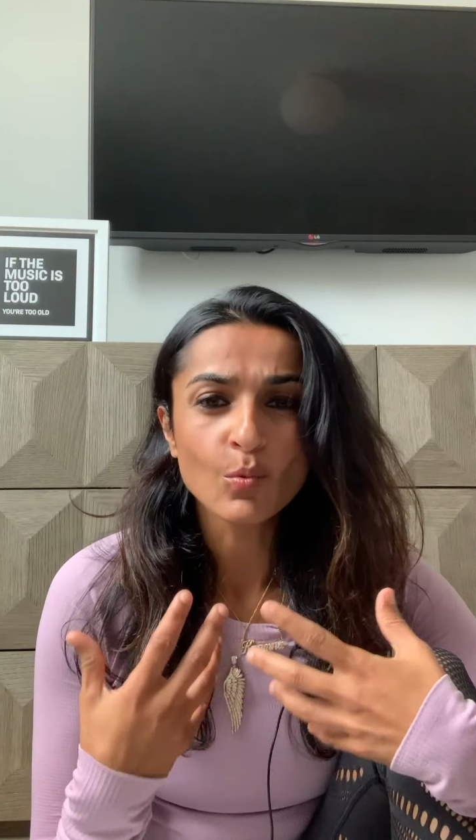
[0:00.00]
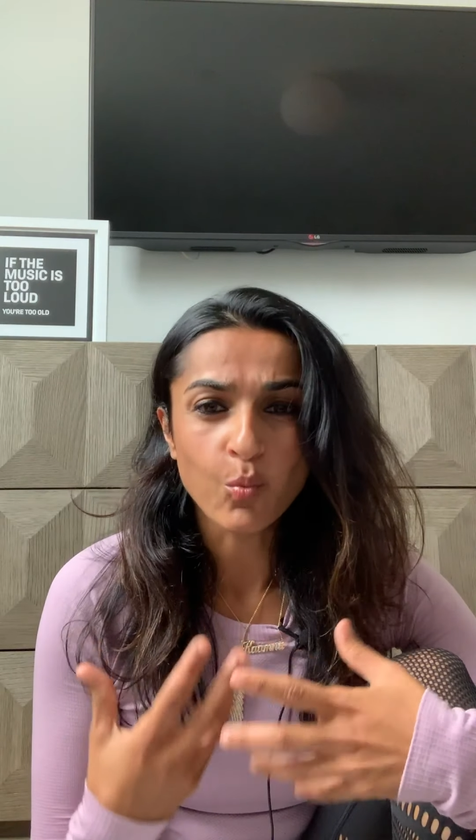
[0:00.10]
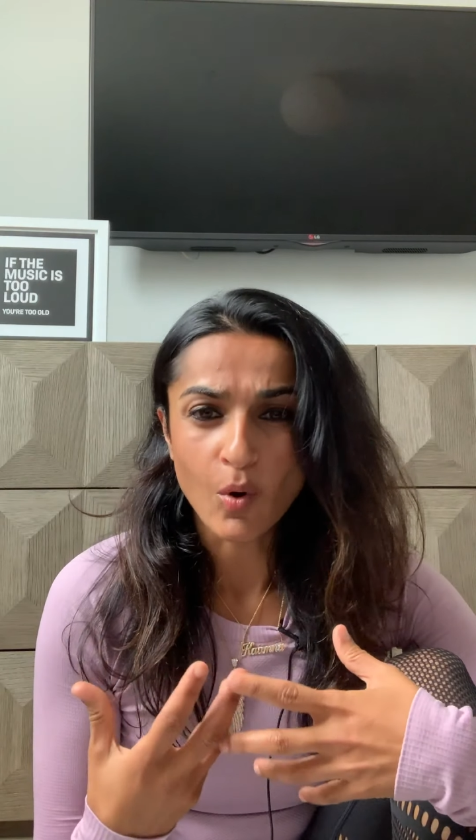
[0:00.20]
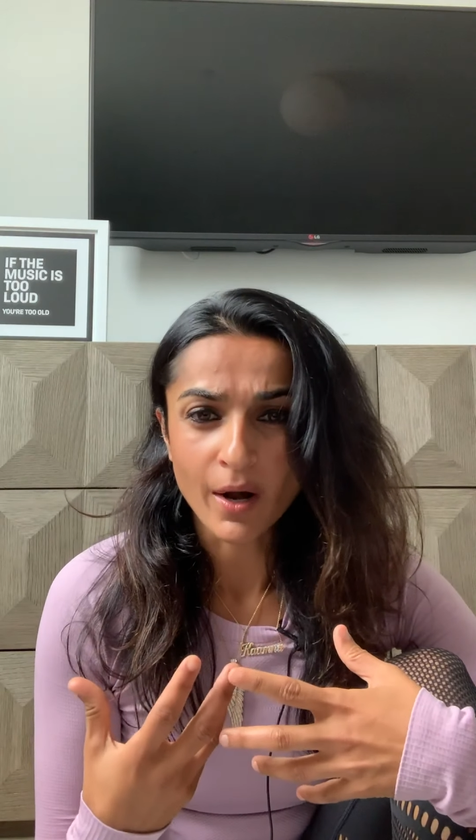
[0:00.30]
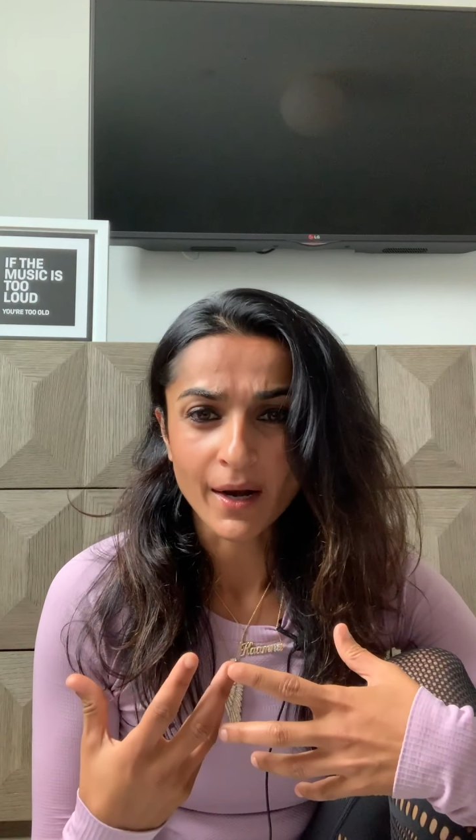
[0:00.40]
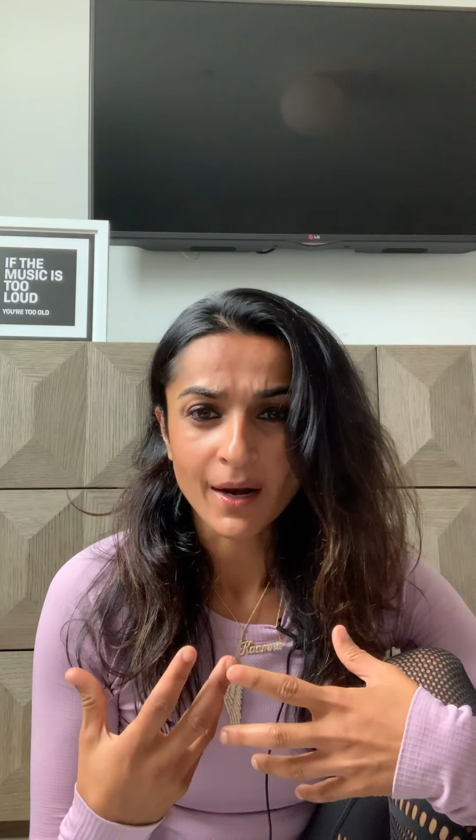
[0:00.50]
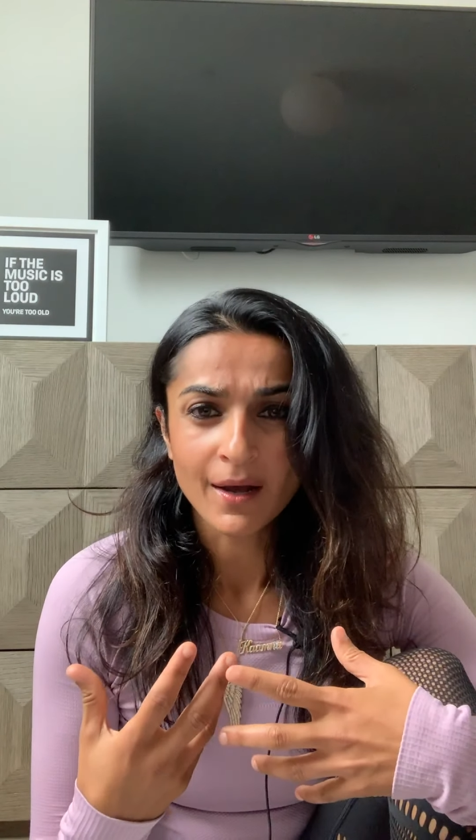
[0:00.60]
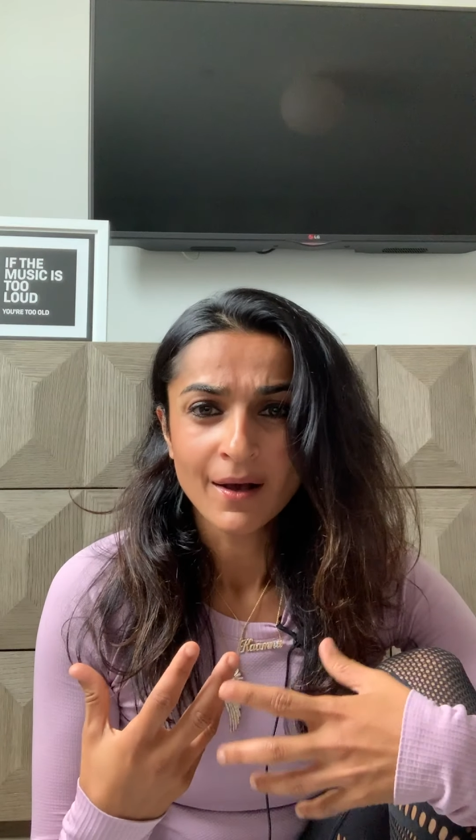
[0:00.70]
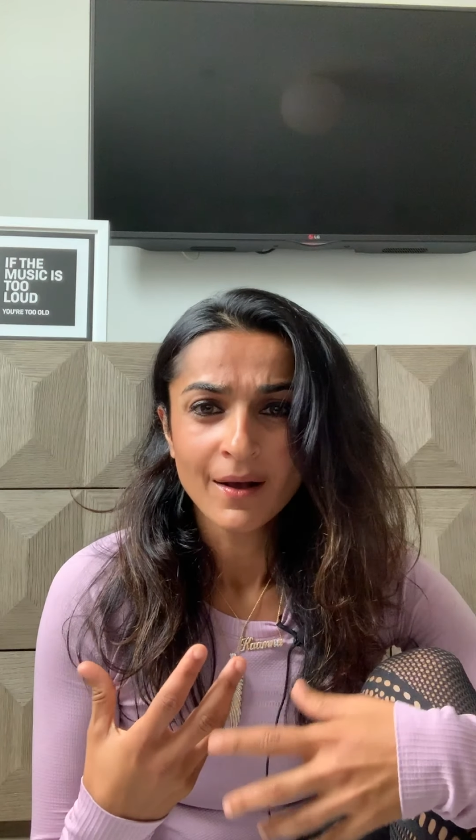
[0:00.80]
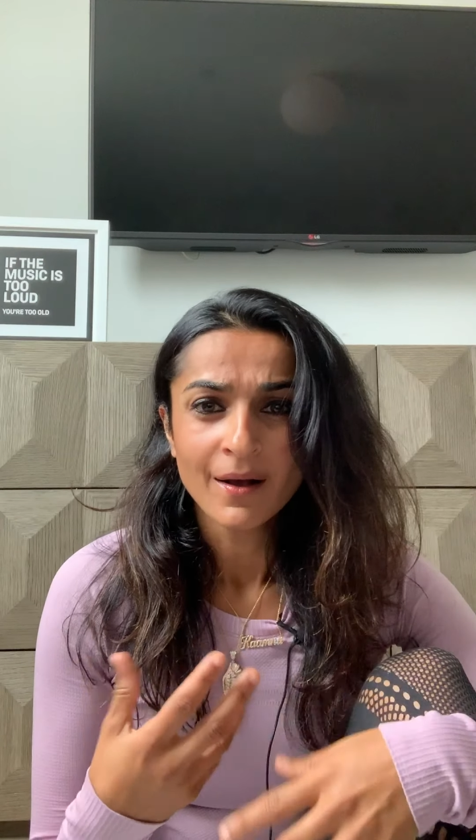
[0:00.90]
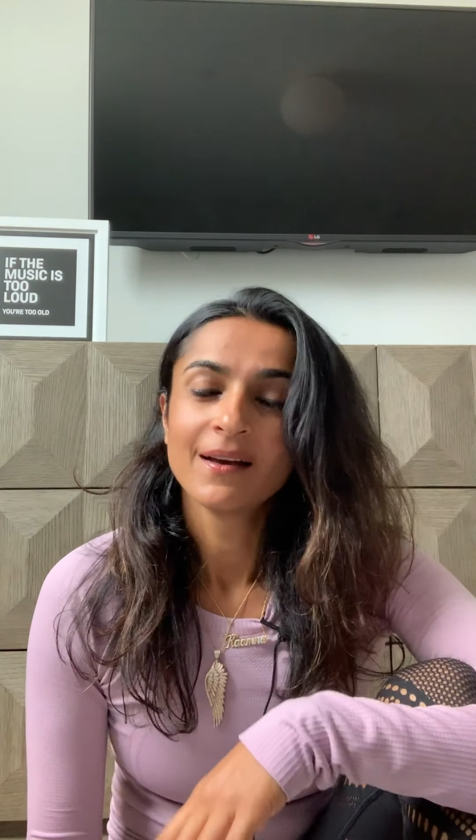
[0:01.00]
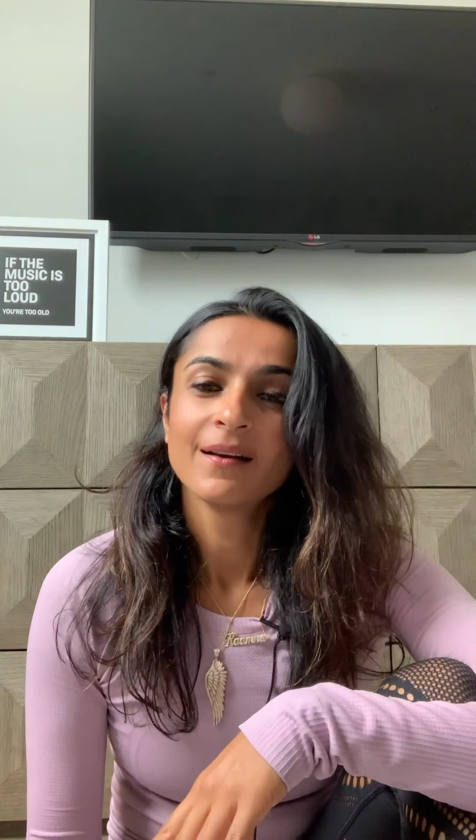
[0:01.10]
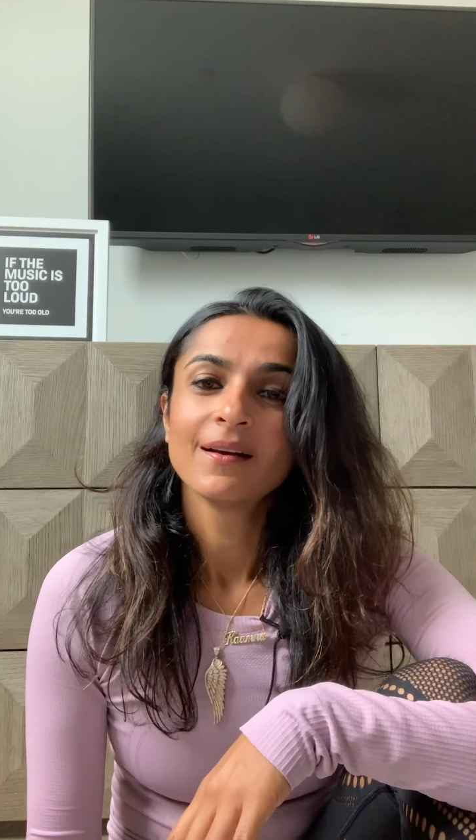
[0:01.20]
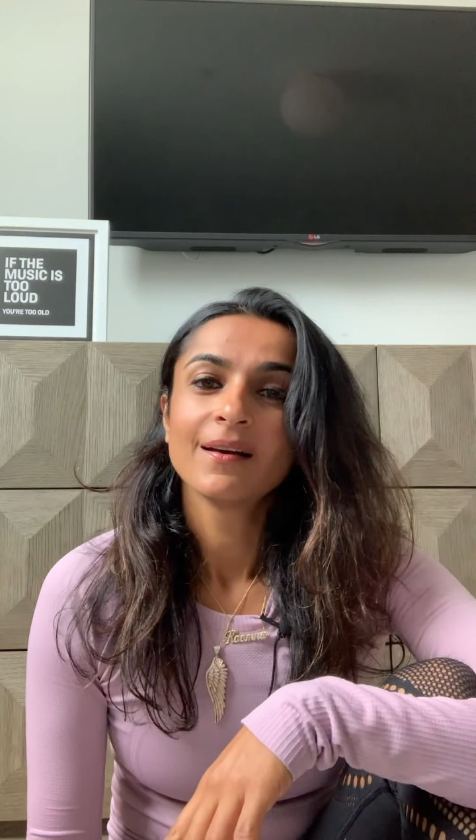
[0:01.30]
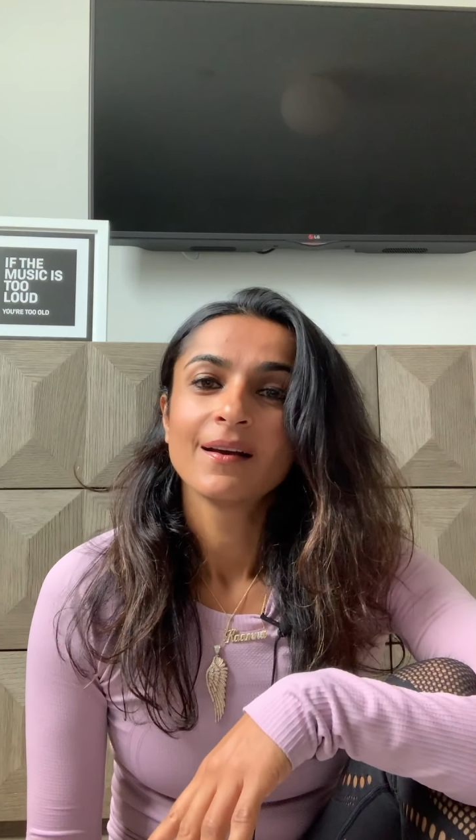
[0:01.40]
want?
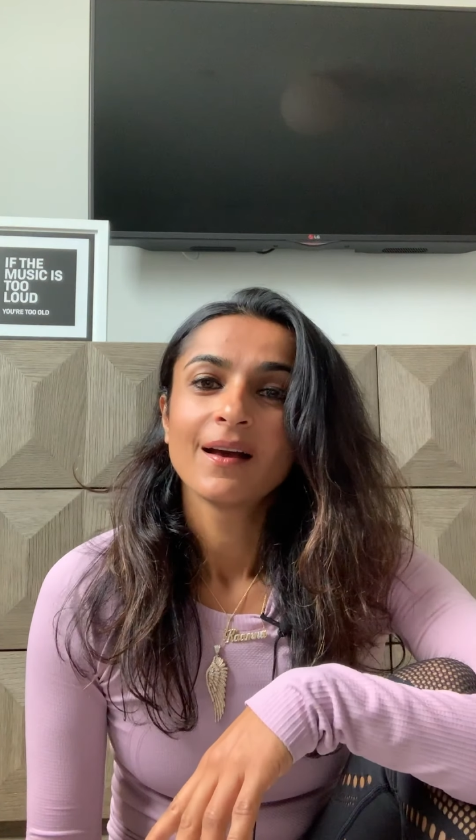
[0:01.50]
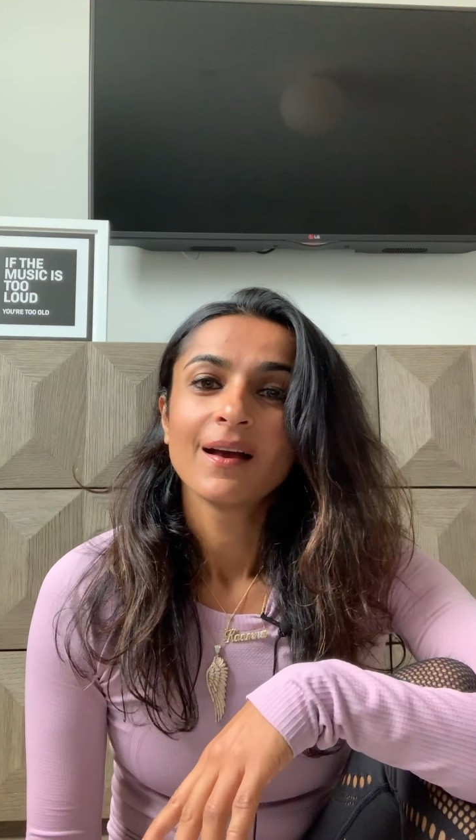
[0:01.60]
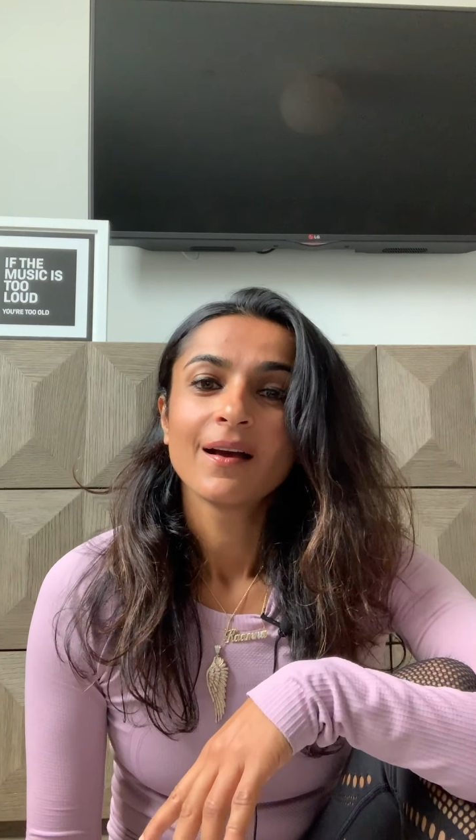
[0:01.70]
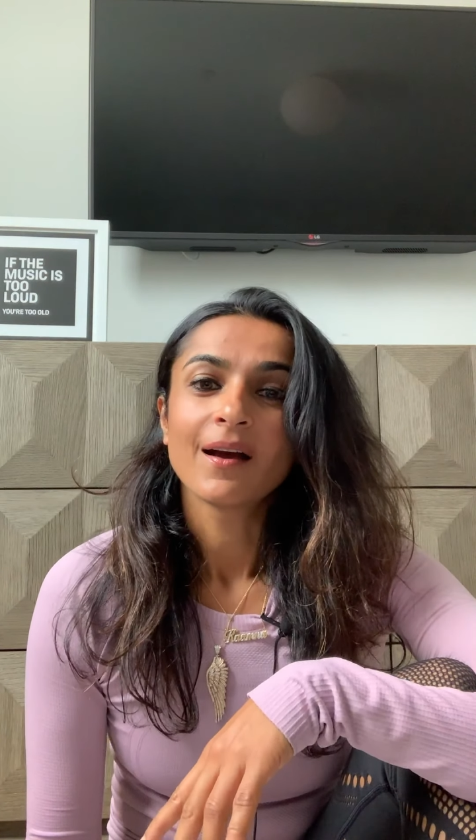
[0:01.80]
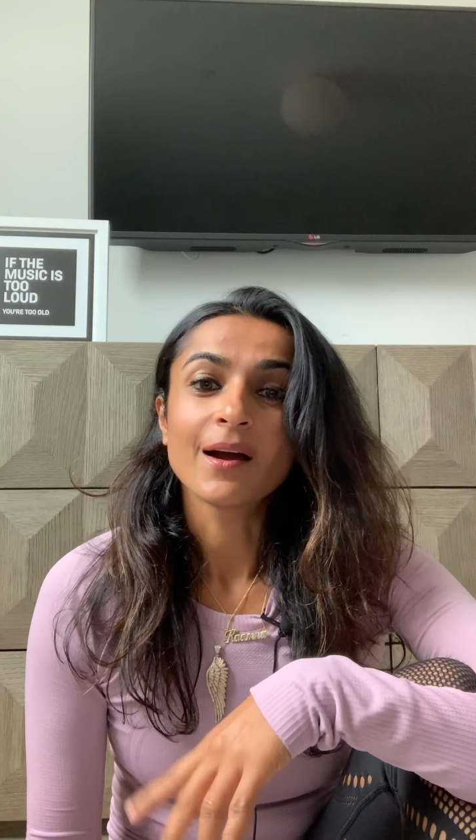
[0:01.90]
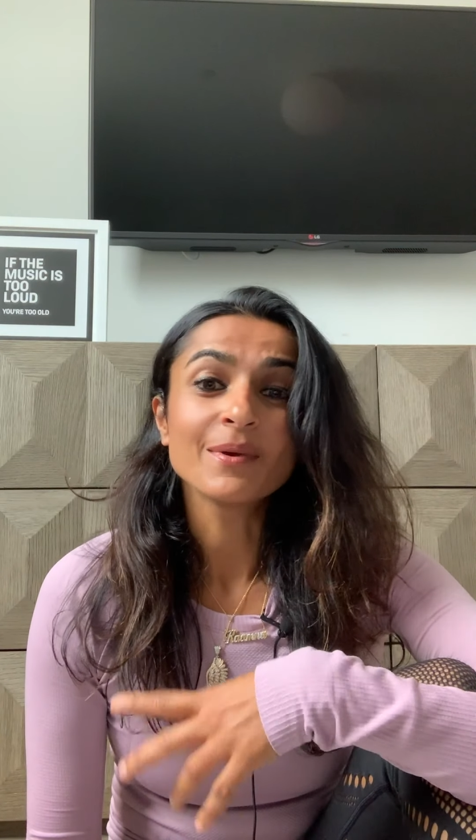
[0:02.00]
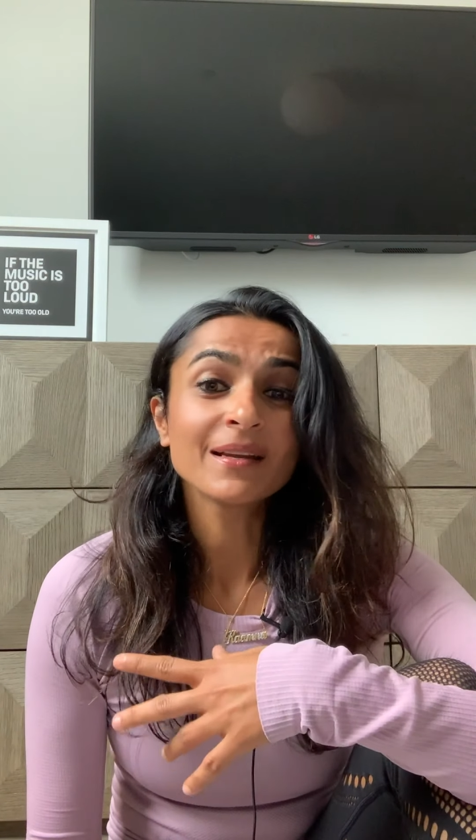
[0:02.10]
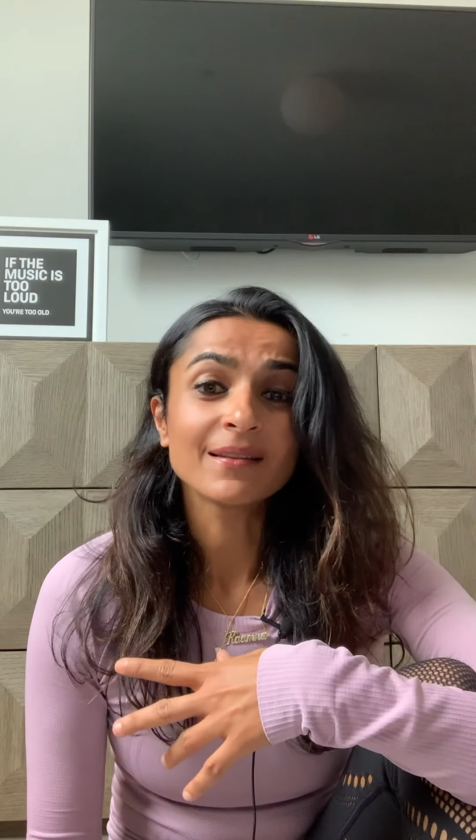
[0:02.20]
I mean,